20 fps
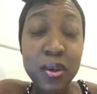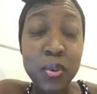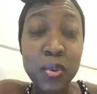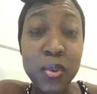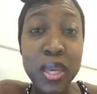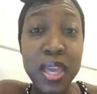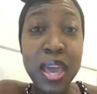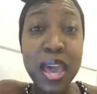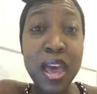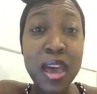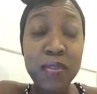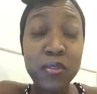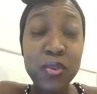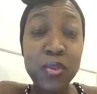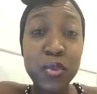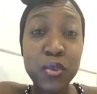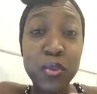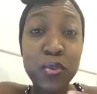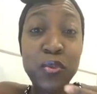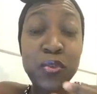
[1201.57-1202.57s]
We have
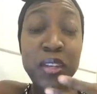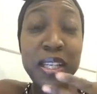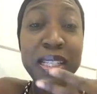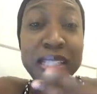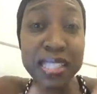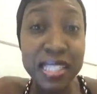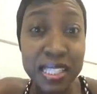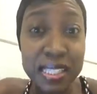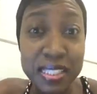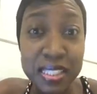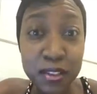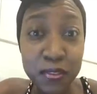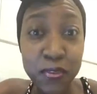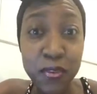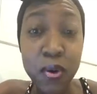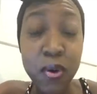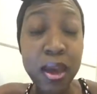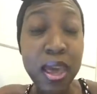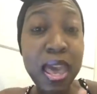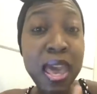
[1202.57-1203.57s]
to feel guilty
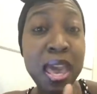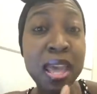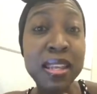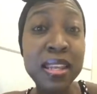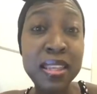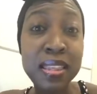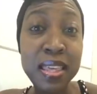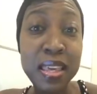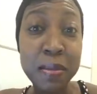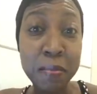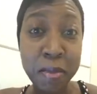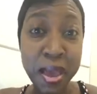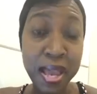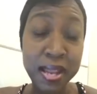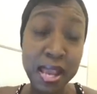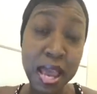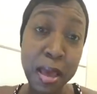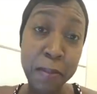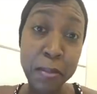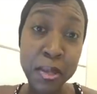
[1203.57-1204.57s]
for anything
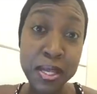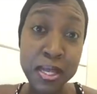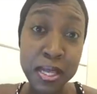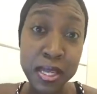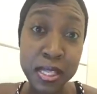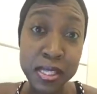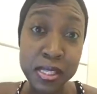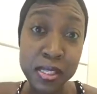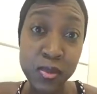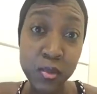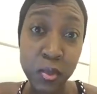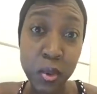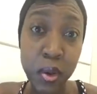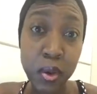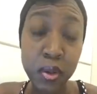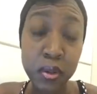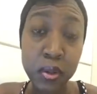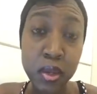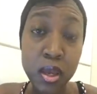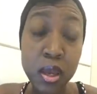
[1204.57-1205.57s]
bad happening in this
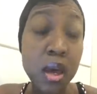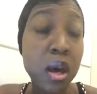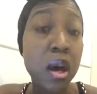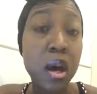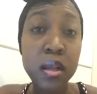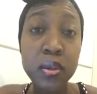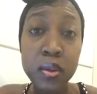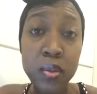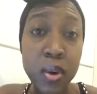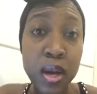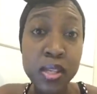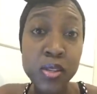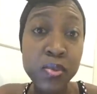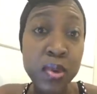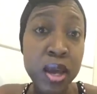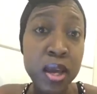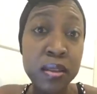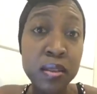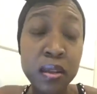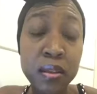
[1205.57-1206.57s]
world. Otherwise,
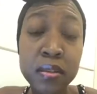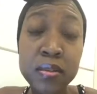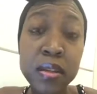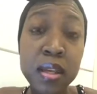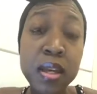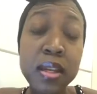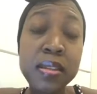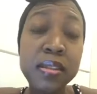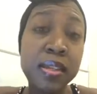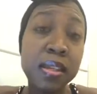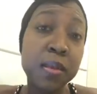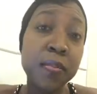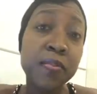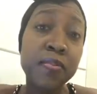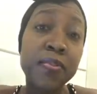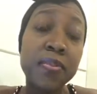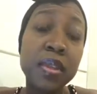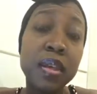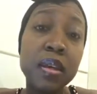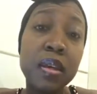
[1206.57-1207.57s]
we are not
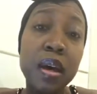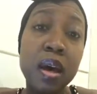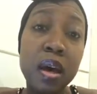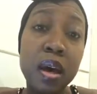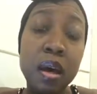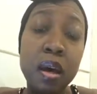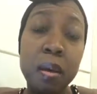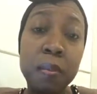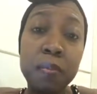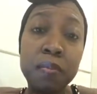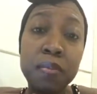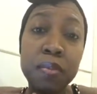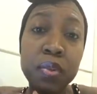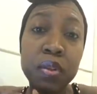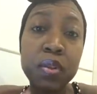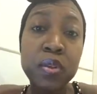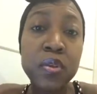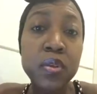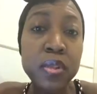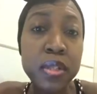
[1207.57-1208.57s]
deemed
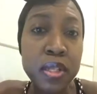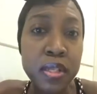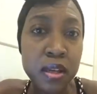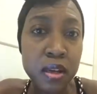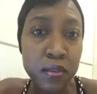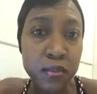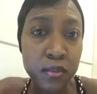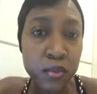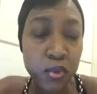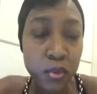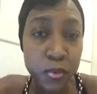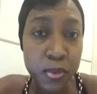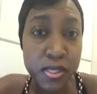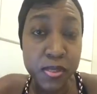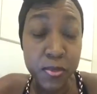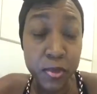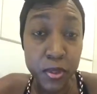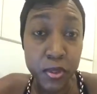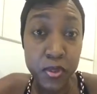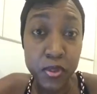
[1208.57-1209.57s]
good enough to be
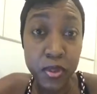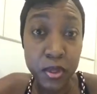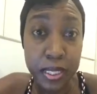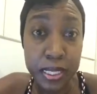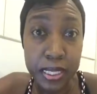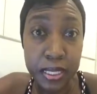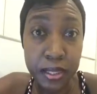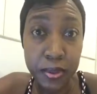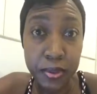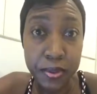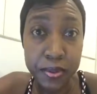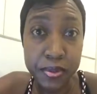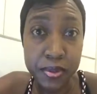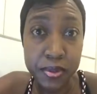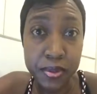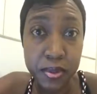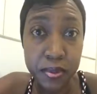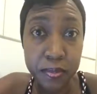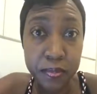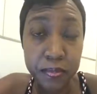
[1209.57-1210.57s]
spiritual healers.